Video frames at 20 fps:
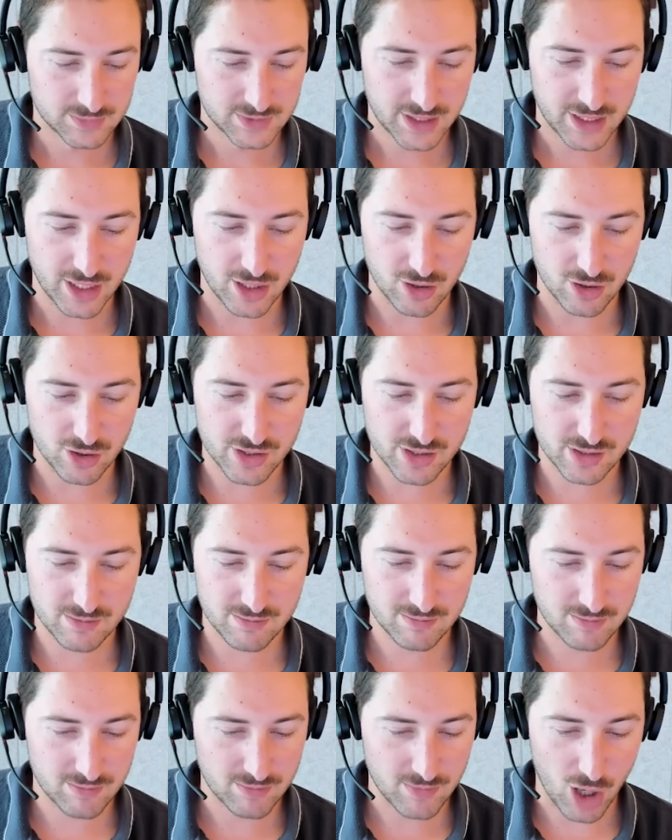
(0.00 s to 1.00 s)
here's
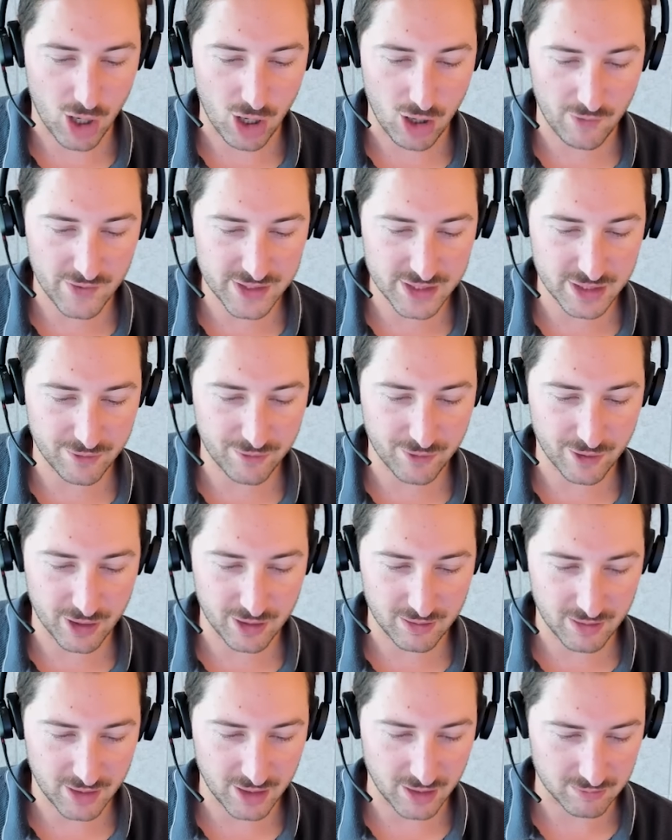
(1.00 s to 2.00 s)
all these
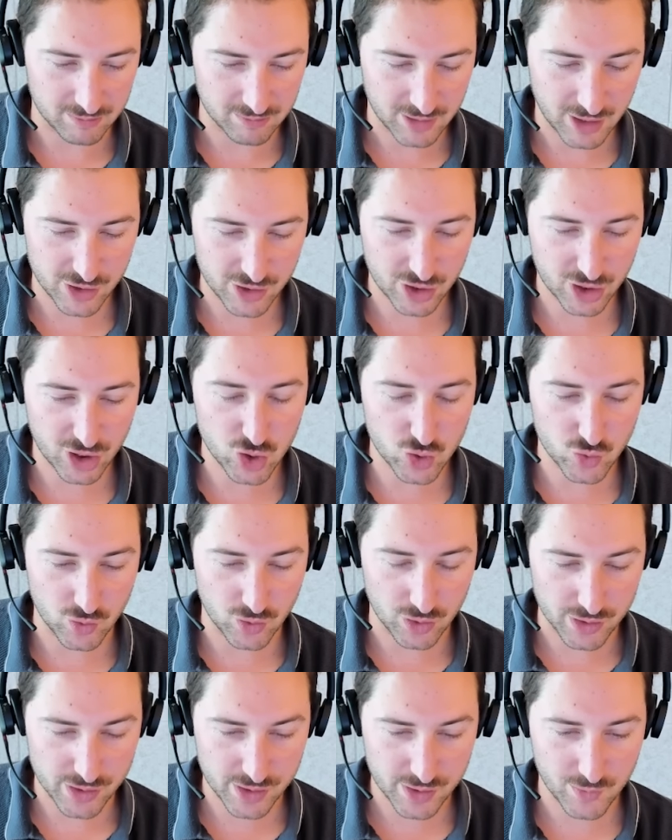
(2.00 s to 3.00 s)
different, here's the
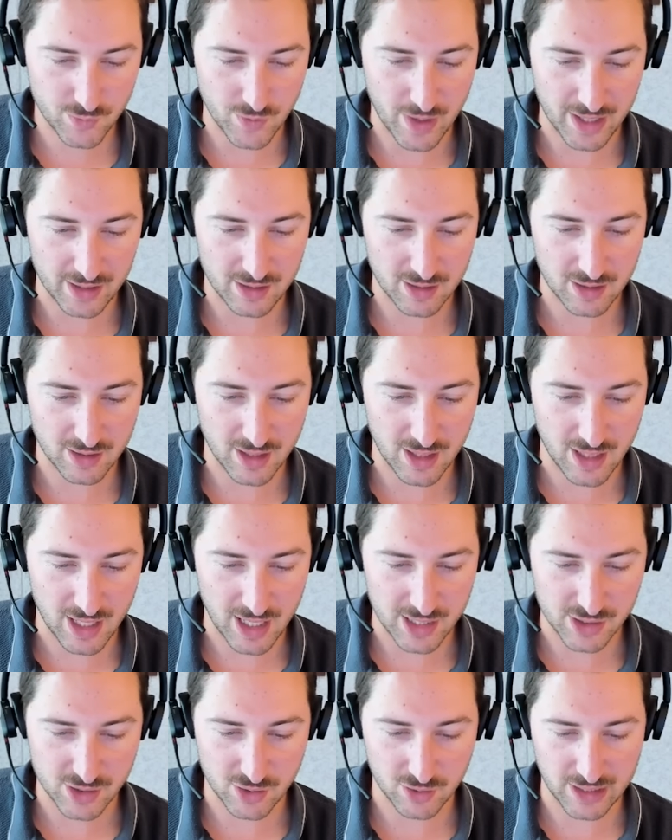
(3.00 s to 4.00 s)
controls, right?
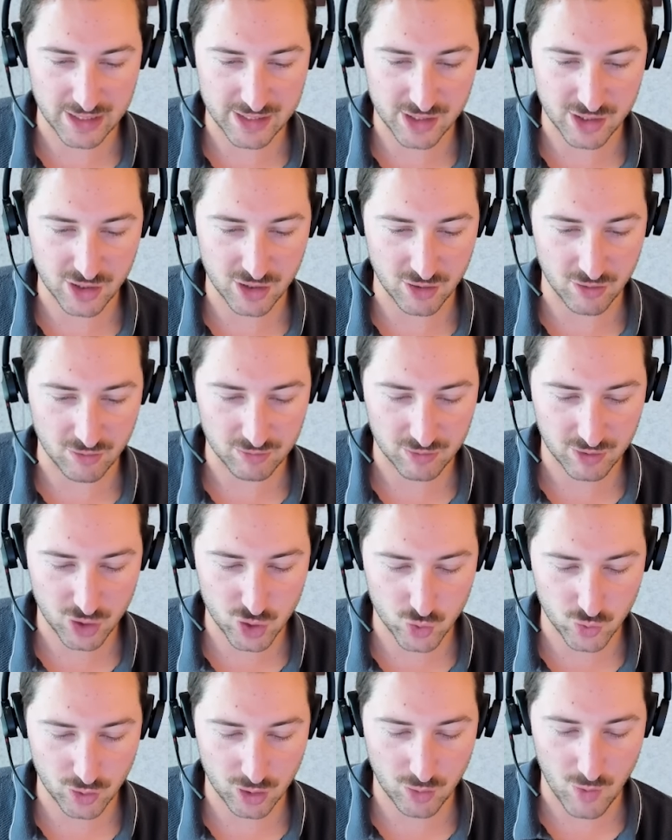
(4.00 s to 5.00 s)
So let's,
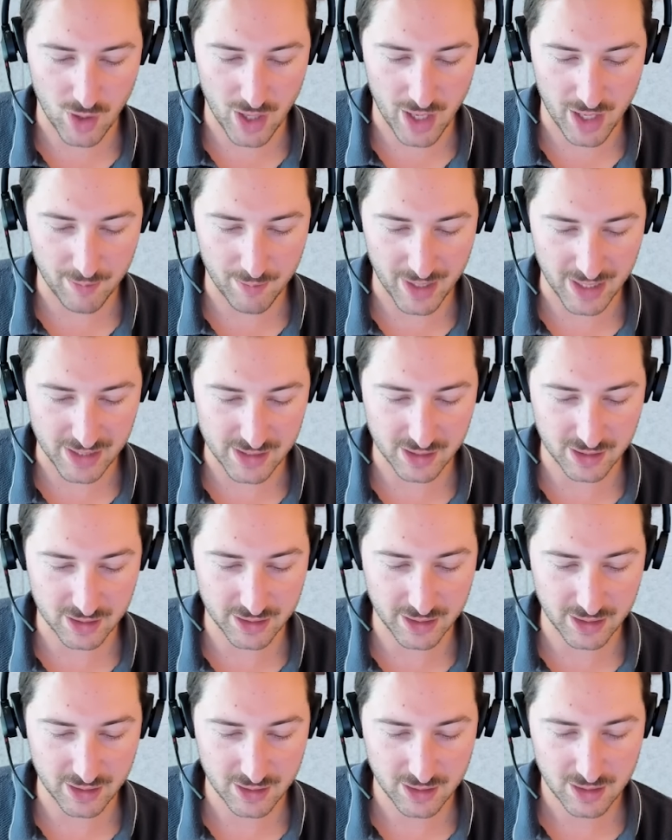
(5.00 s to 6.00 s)
control one
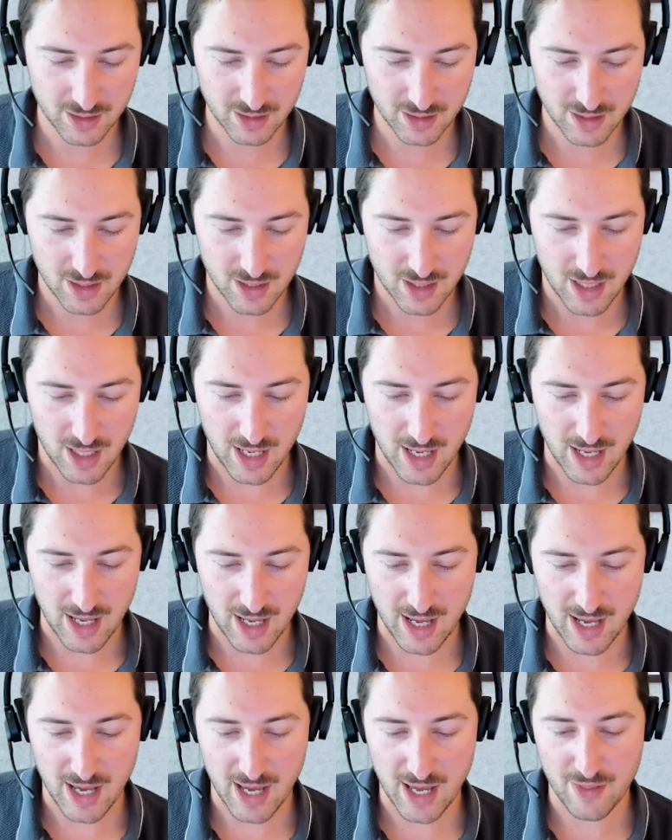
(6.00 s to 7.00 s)
basically.
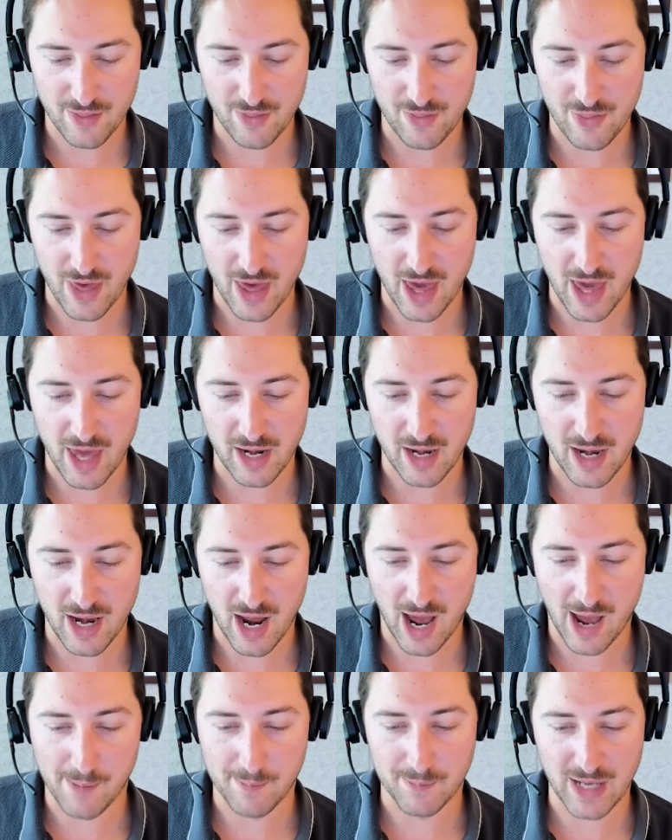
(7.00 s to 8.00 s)
Then
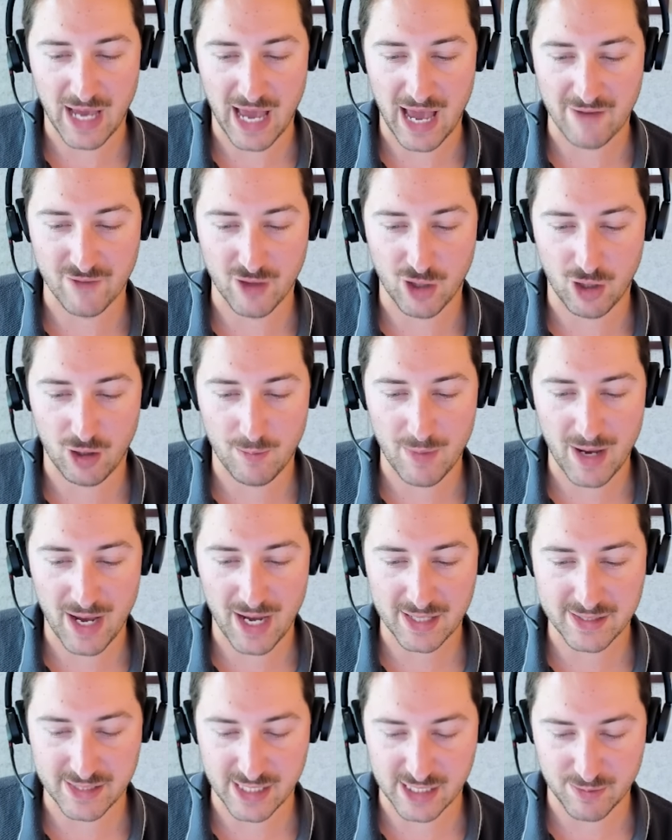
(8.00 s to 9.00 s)
I'm have all
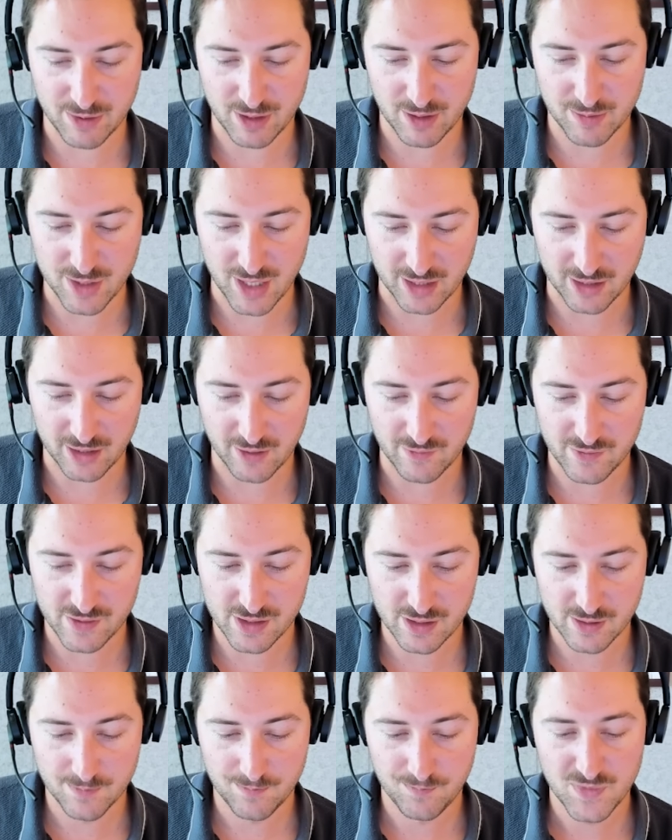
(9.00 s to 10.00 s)
my assessment
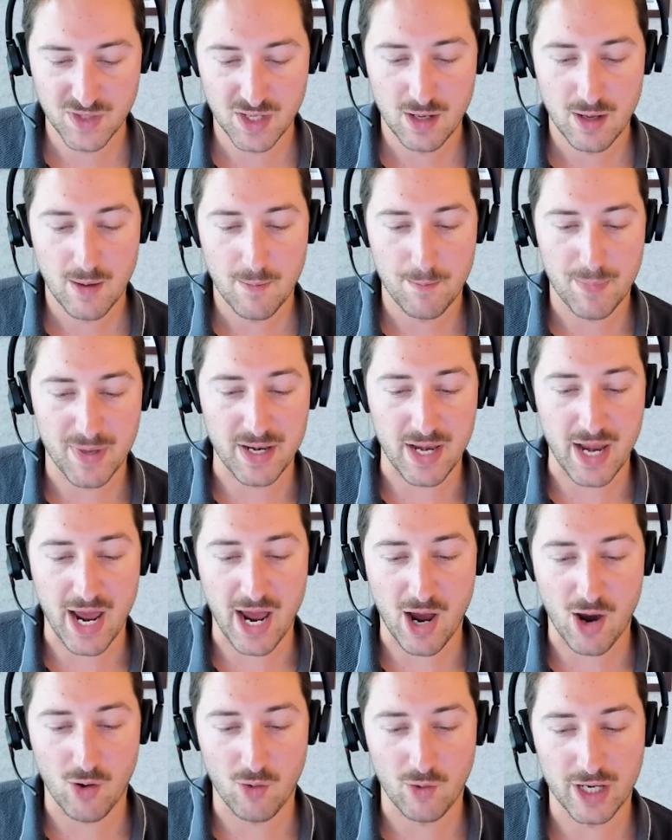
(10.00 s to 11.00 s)
objectives. But
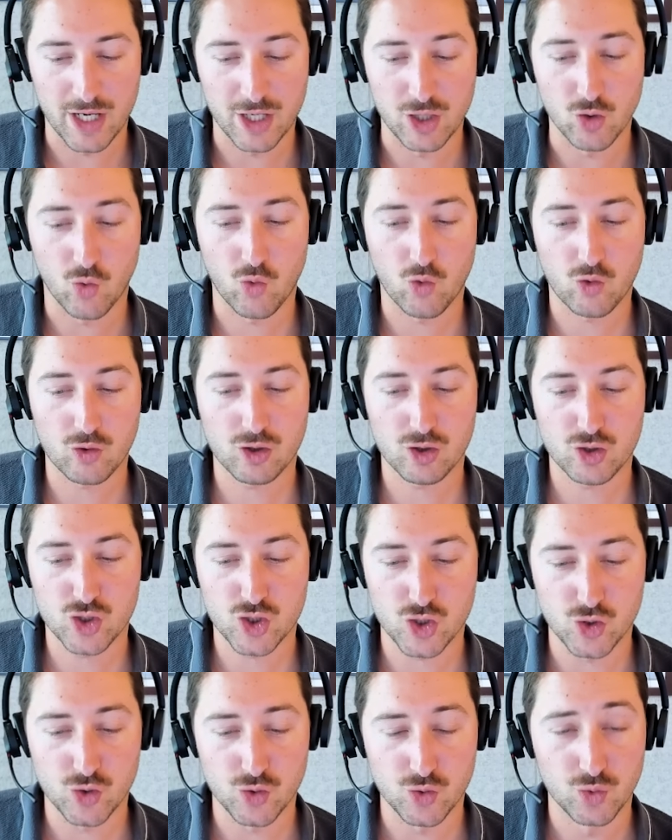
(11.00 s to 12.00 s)
now, in order
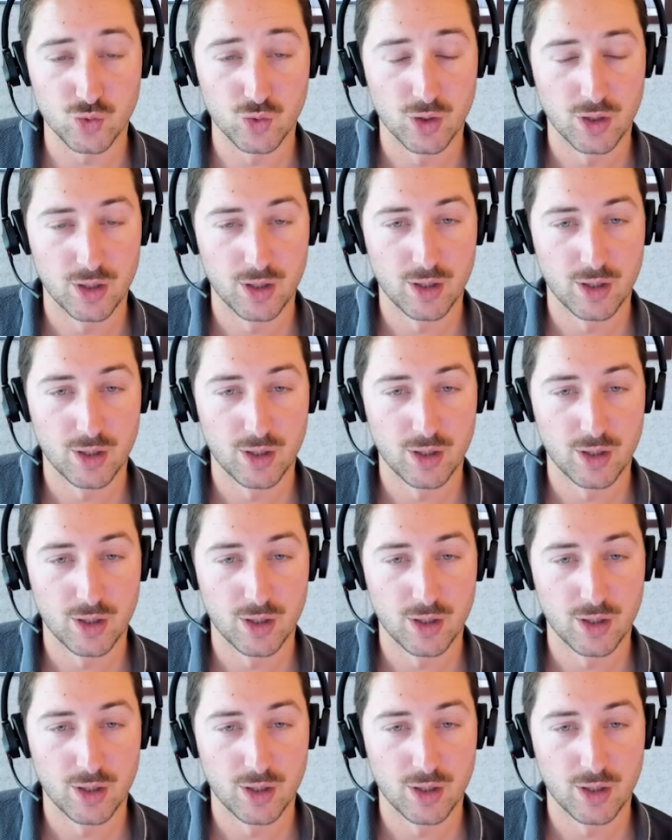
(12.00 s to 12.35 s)
to